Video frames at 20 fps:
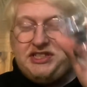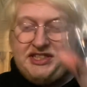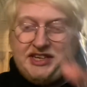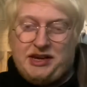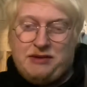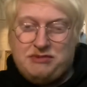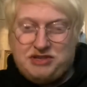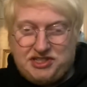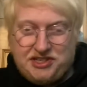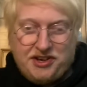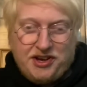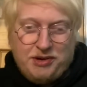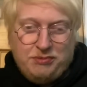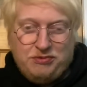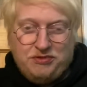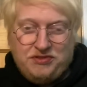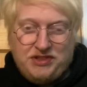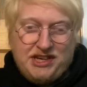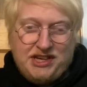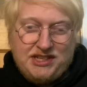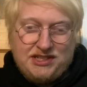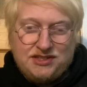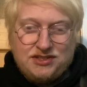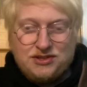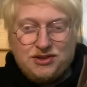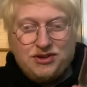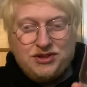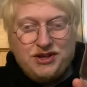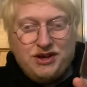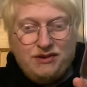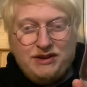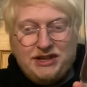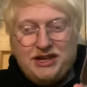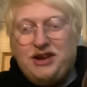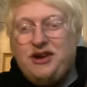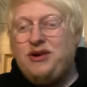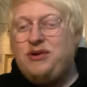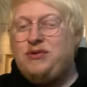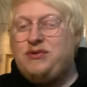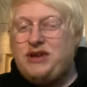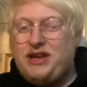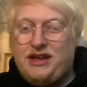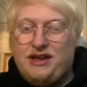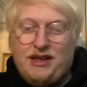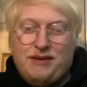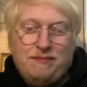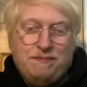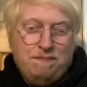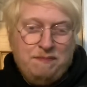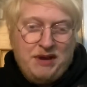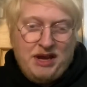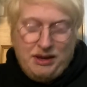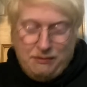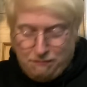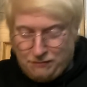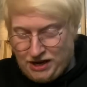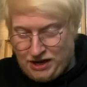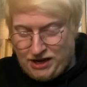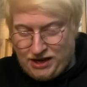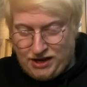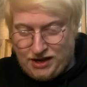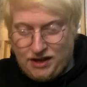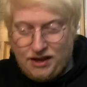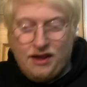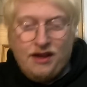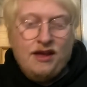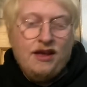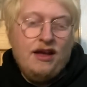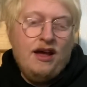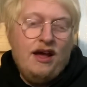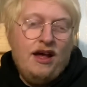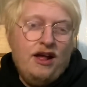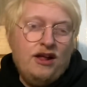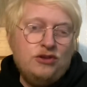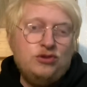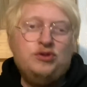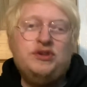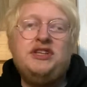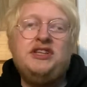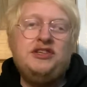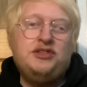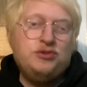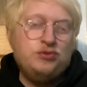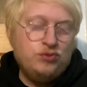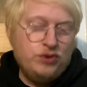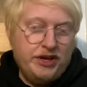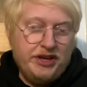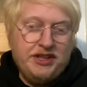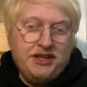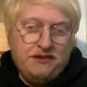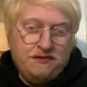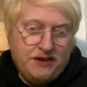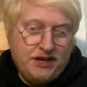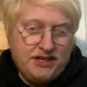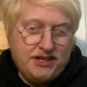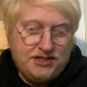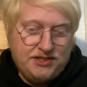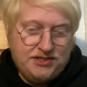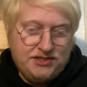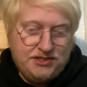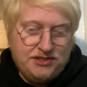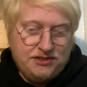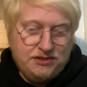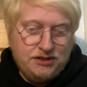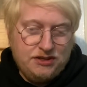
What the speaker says: take my time with this, although I know, being me, I'll drink this really fast.